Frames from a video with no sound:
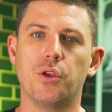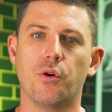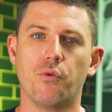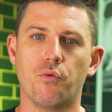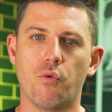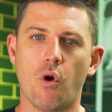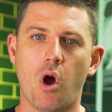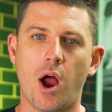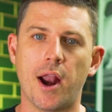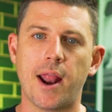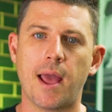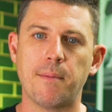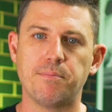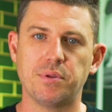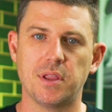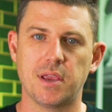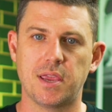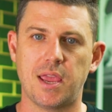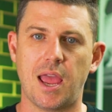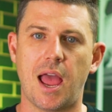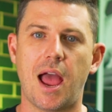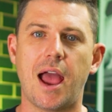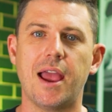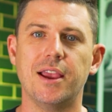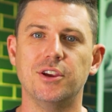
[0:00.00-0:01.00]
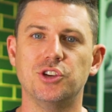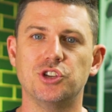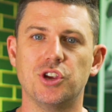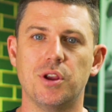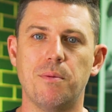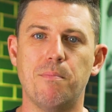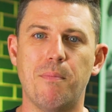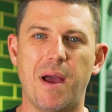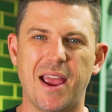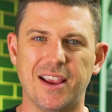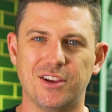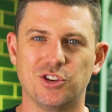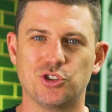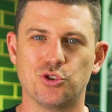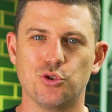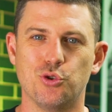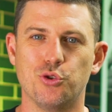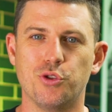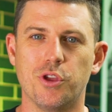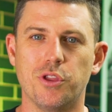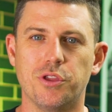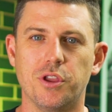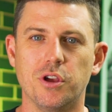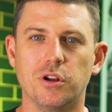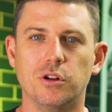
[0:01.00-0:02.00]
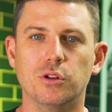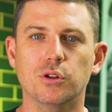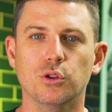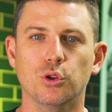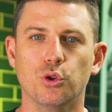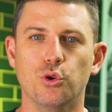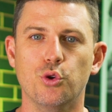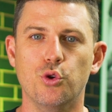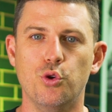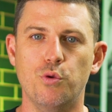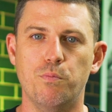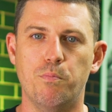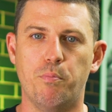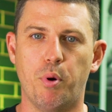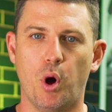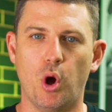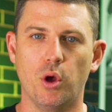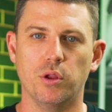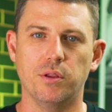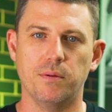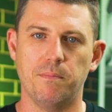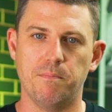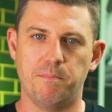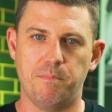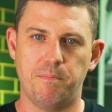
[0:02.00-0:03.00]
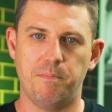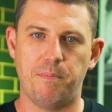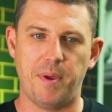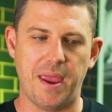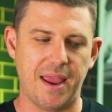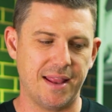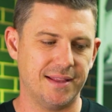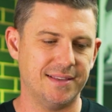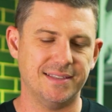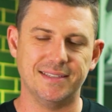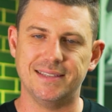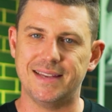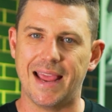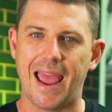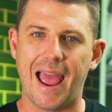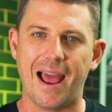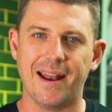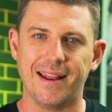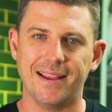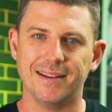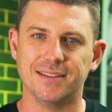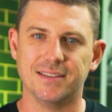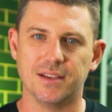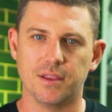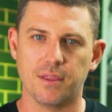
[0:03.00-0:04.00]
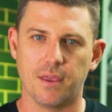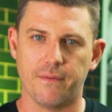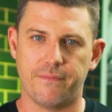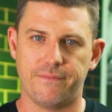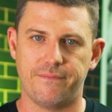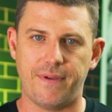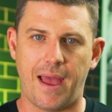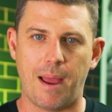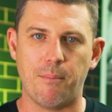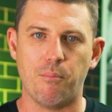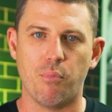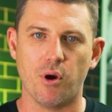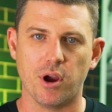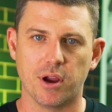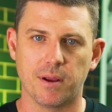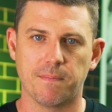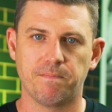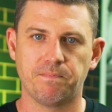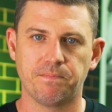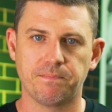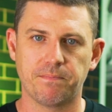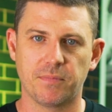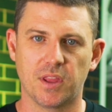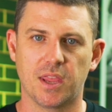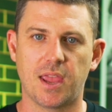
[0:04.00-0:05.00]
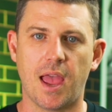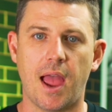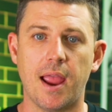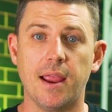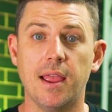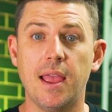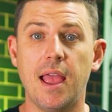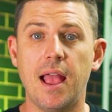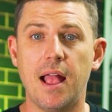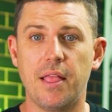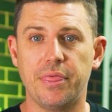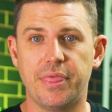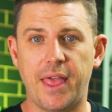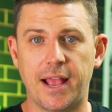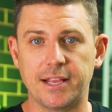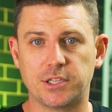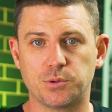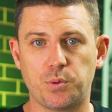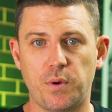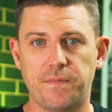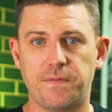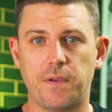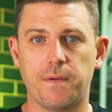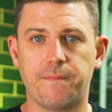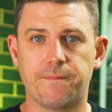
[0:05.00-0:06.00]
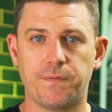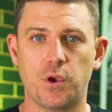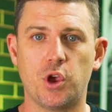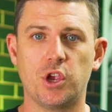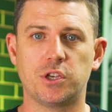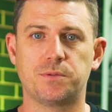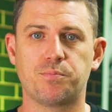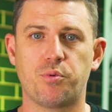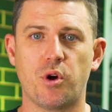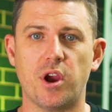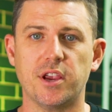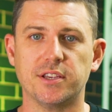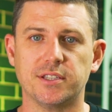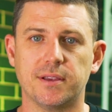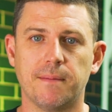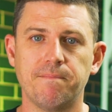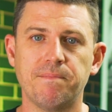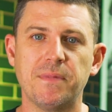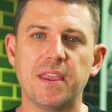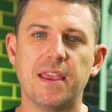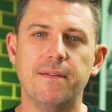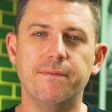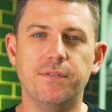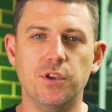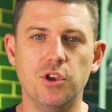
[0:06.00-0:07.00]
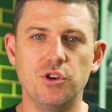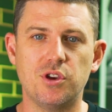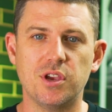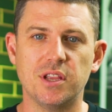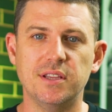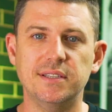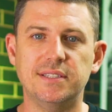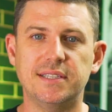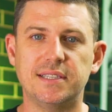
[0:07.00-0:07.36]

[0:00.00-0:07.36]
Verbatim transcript: the right application makes sure that the glue beds down into the fabric. Okay, that's with your first press. If you can